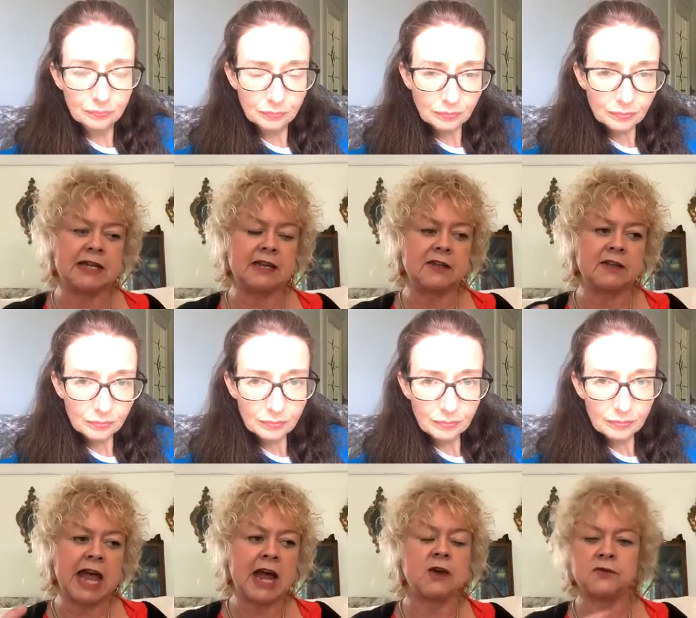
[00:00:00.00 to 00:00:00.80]
Speaker 1: how
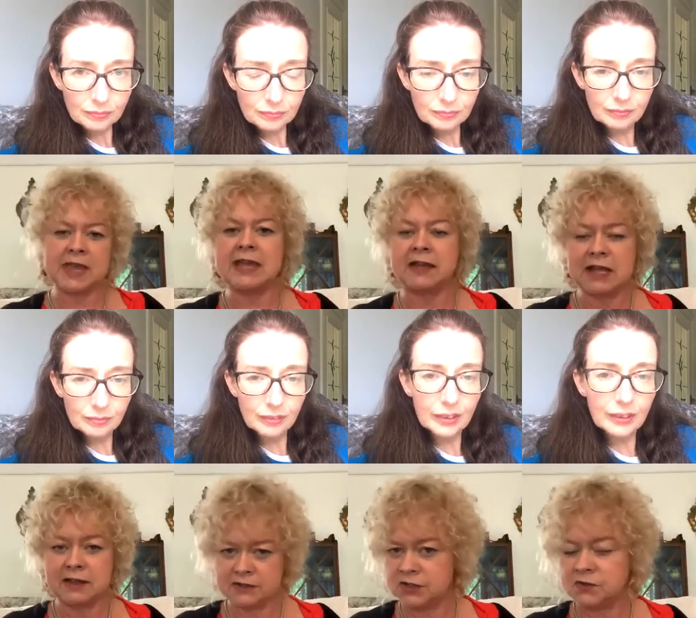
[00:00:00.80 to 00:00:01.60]
they
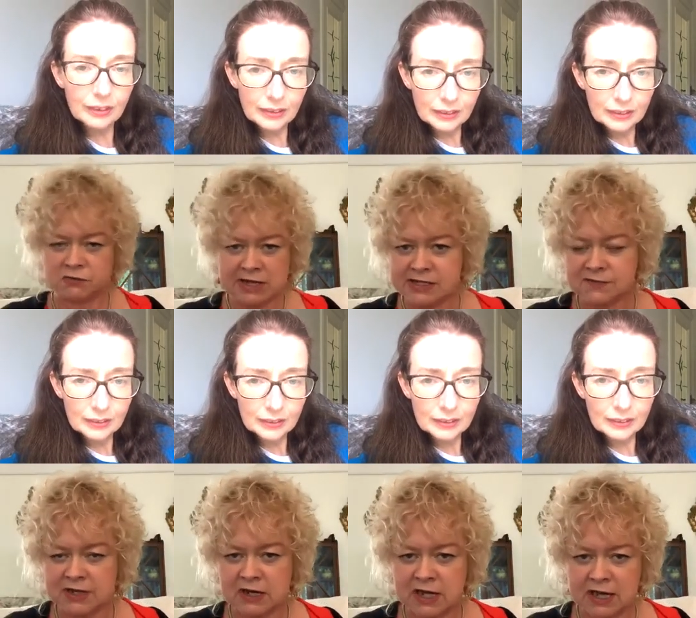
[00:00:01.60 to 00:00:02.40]
do the rest of their
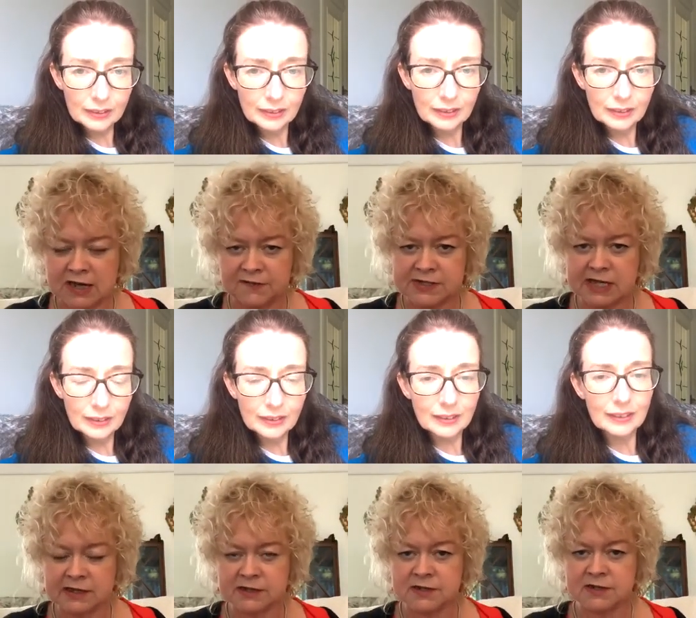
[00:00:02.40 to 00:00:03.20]
lives, and
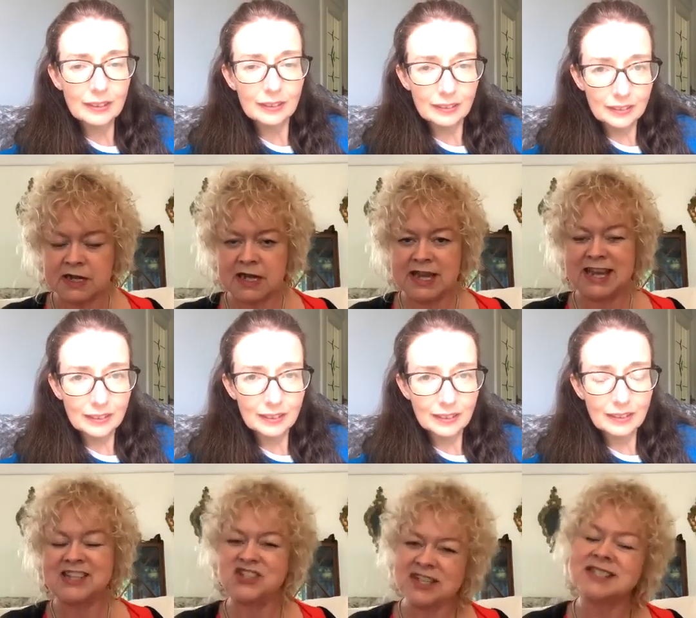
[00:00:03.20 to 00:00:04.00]
it
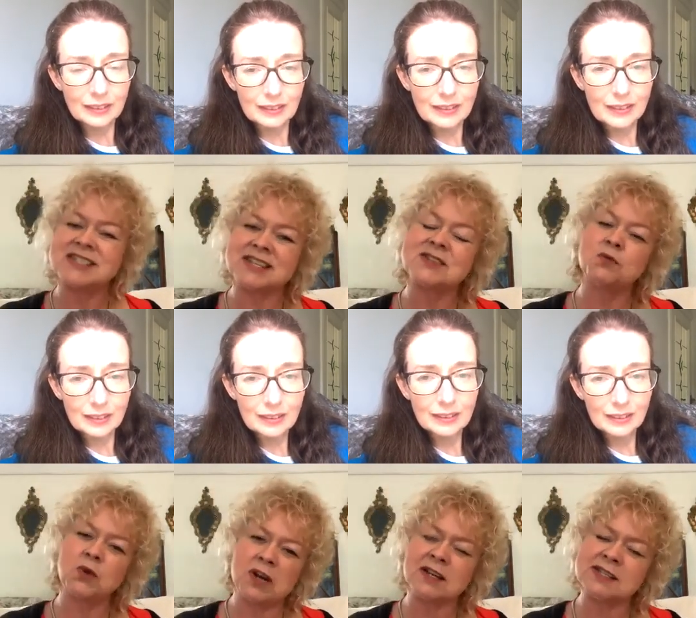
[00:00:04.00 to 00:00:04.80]
just doesn't work
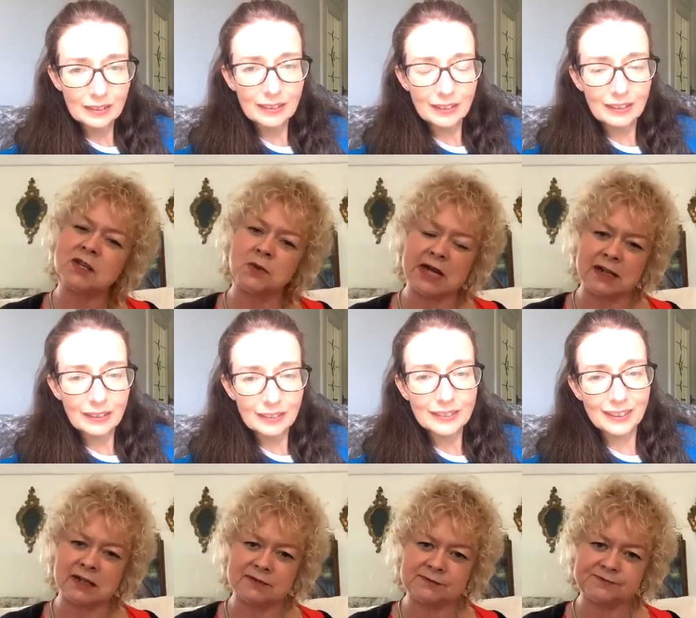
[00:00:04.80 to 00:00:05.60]
so well.
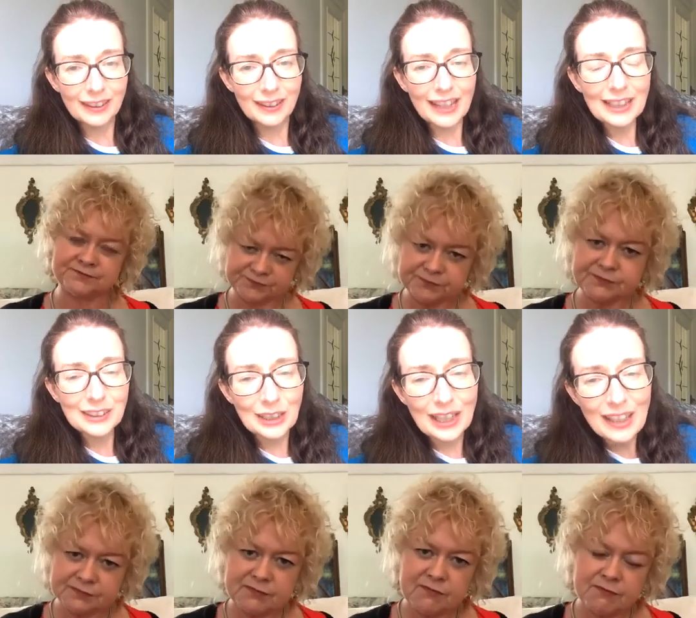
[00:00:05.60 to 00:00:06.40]
Speaker 2: Yeah, uh,
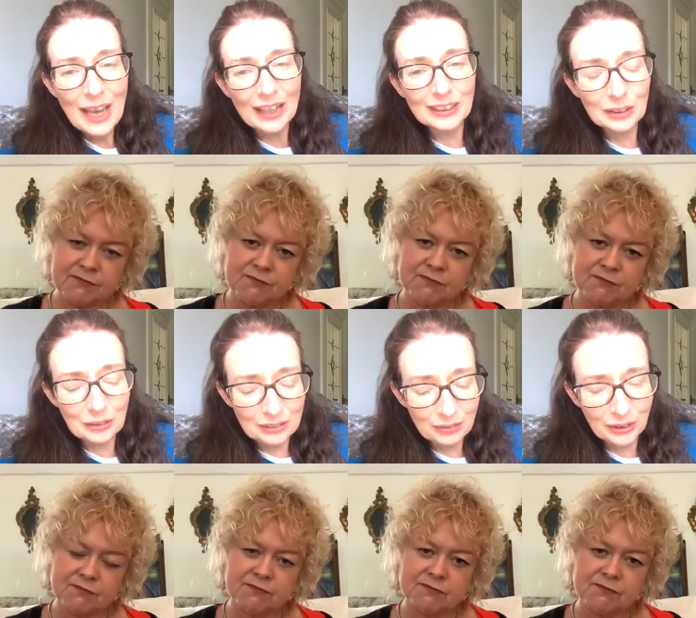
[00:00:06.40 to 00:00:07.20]
uh it's uh,
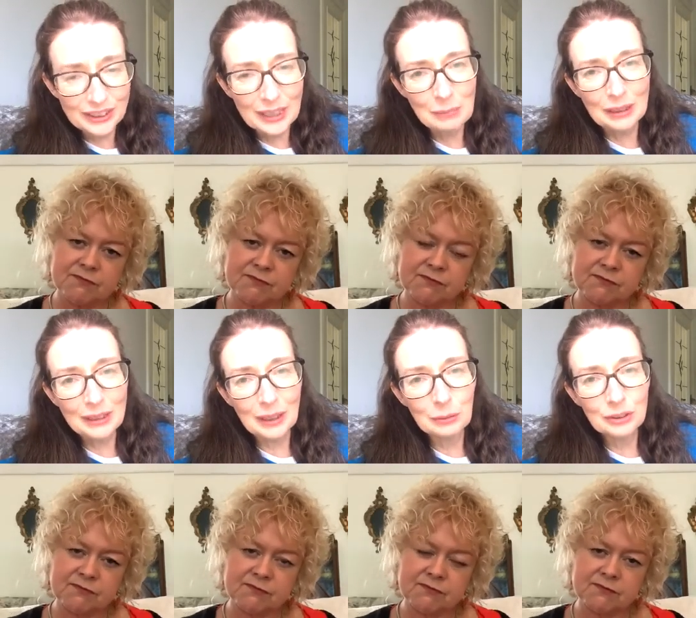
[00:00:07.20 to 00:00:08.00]
funny, Emily. I
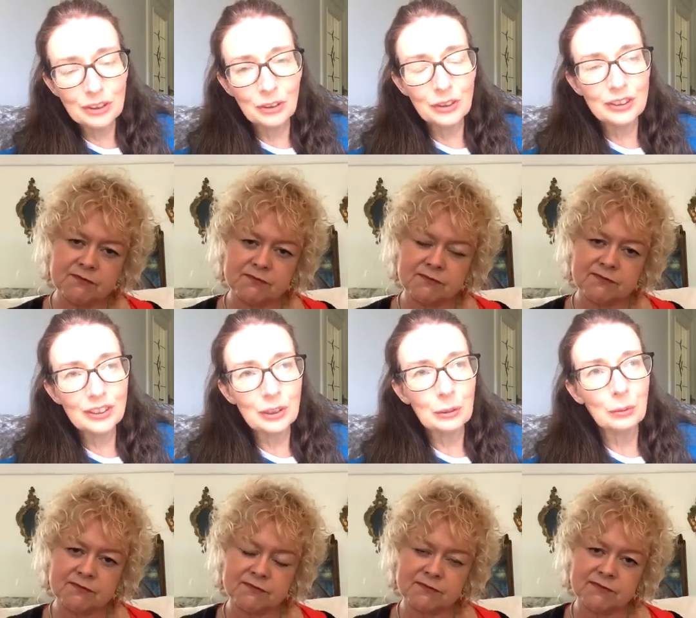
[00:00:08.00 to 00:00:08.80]
was talking
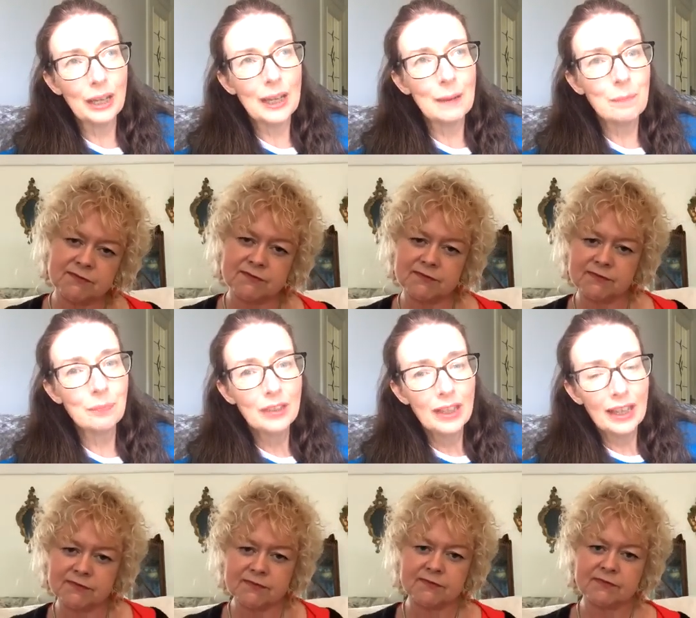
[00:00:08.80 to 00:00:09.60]
to um,
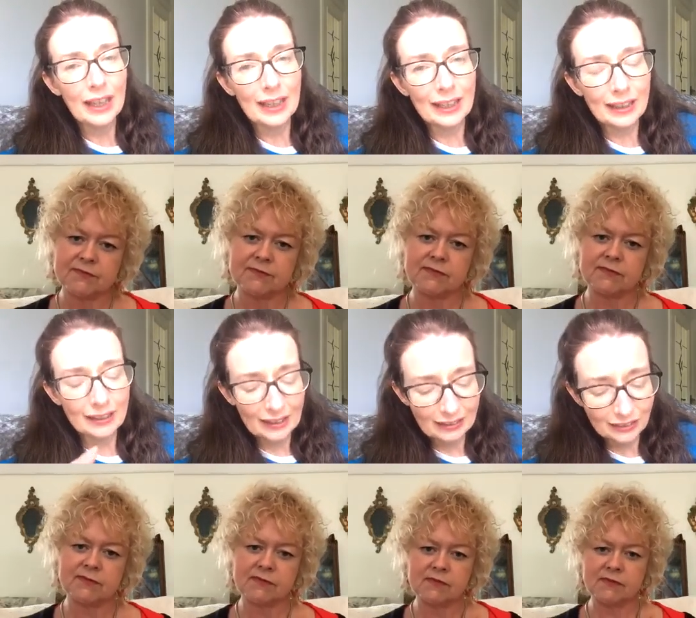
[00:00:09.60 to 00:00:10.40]
uh,
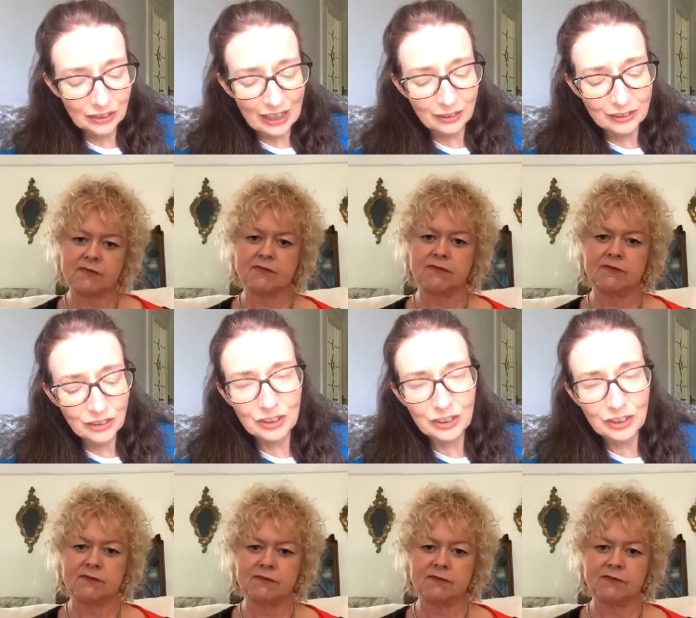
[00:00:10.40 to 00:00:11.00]
Sharon. She's a